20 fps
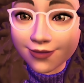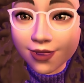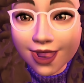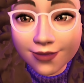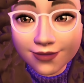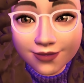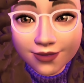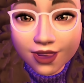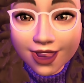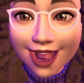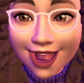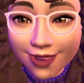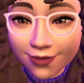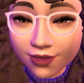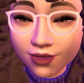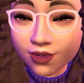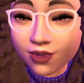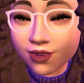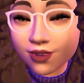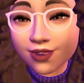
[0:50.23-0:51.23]
I'm
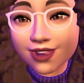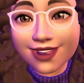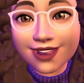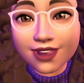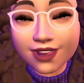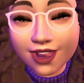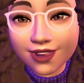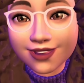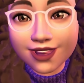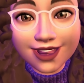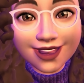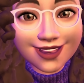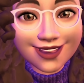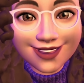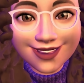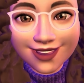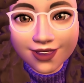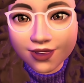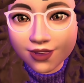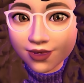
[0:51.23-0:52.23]
absolutely loving
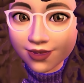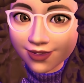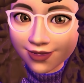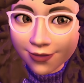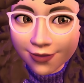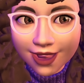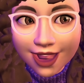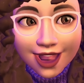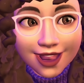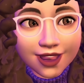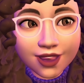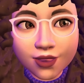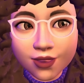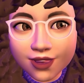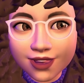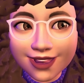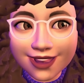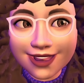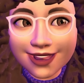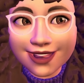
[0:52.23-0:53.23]
this. Like, I
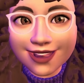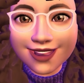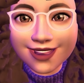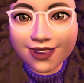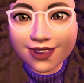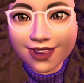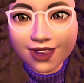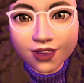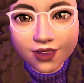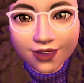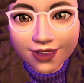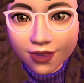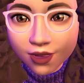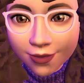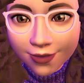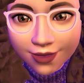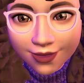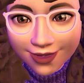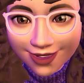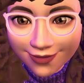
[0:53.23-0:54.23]
use this literally
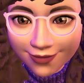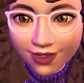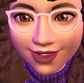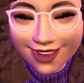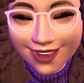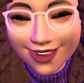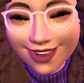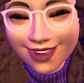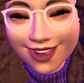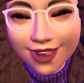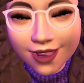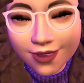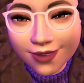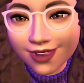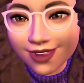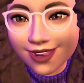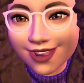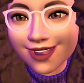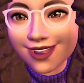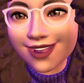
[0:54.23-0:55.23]
almost every day
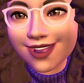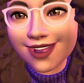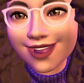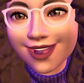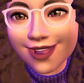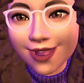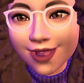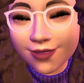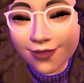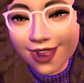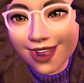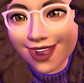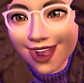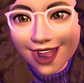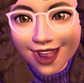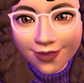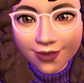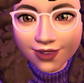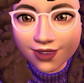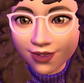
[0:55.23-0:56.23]
now. I
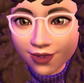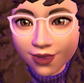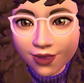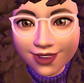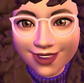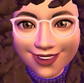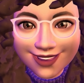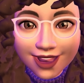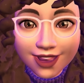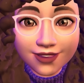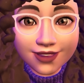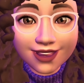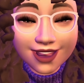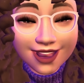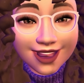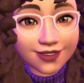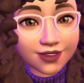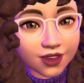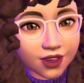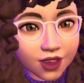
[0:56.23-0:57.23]
absolutely love
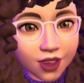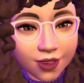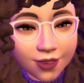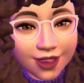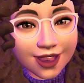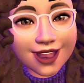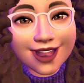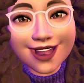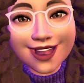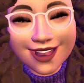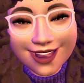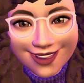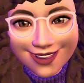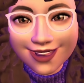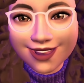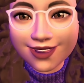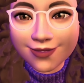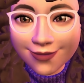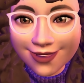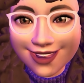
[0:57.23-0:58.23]
it, even though it
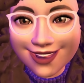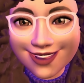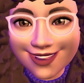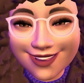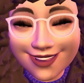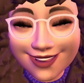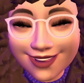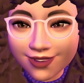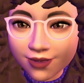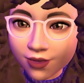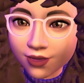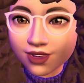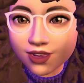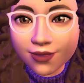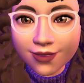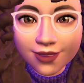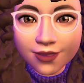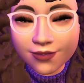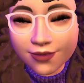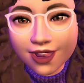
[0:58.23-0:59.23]
does make the
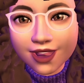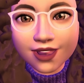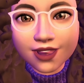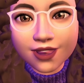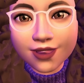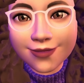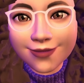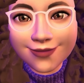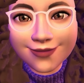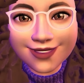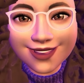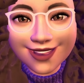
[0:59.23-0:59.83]
Switch a bit bigger.